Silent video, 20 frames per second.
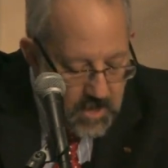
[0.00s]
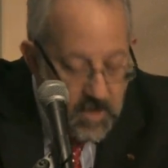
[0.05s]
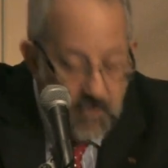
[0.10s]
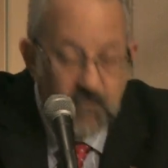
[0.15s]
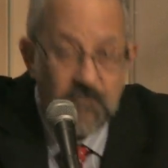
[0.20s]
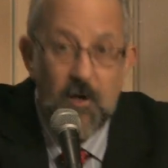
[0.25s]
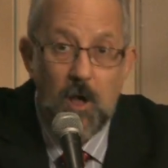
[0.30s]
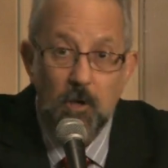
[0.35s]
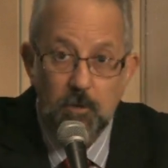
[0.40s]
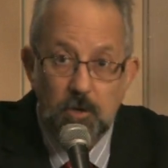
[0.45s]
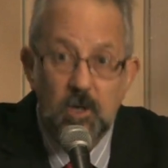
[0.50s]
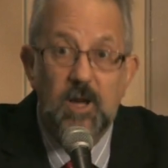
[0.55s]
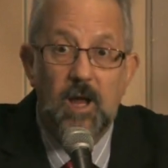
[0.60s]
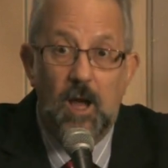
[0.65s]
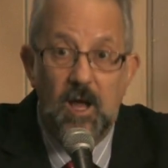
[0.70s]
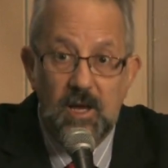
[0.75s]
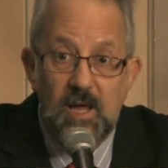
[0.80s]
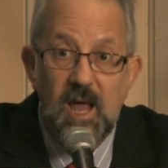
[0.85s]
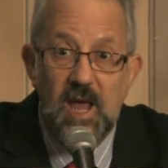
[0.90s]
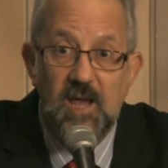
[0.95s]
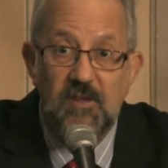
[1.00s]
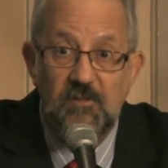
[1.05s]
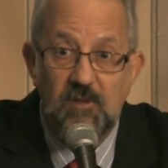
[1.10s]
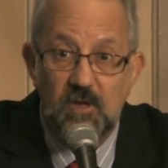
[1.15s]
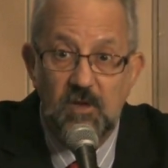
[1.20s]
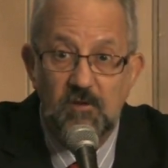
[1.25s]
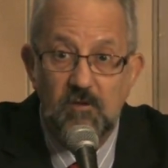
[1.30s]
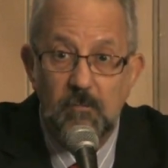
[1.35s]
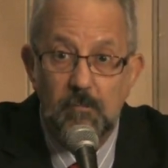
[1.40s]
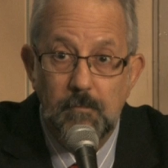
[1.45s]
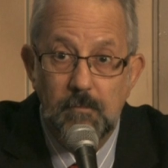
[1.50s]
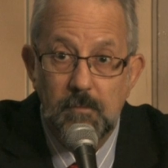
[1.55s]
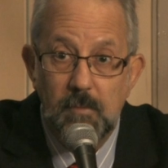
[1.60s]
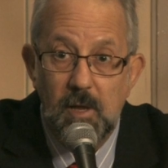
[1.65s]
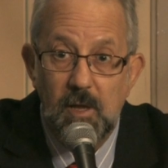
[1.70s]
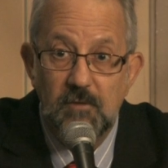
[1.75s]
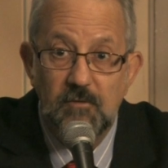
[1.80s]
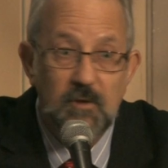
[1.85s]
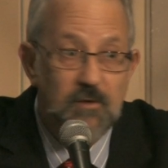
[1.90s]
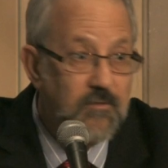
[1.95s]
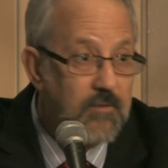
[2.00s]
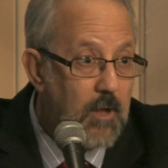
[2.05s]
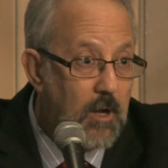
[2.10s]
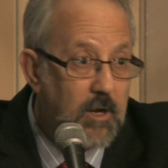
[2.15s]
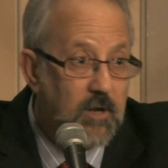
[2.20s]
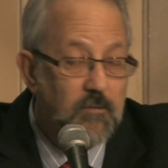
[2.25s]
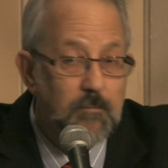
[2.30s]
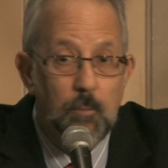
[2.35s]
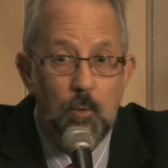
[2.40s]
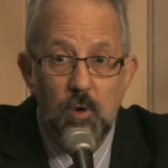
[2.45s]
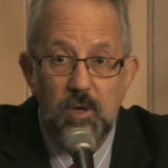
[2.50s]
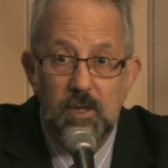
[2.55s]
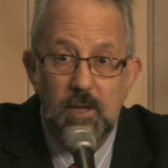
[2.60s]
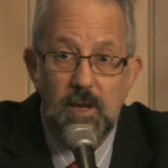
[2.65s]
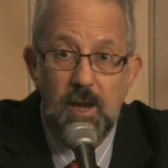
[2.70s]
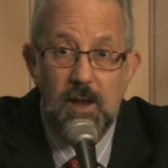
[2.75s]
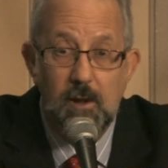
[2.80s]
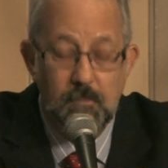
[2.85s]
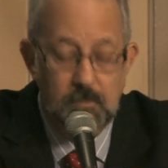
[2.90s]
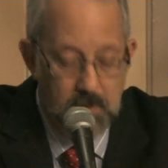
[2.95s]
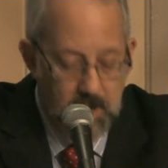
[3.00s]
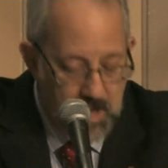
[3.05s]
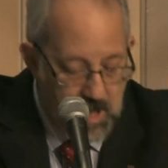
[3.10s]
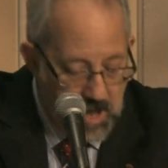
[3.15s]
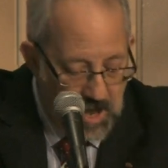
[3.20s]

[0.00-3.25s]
vulgar Keynesianism, as Doug has pointed out,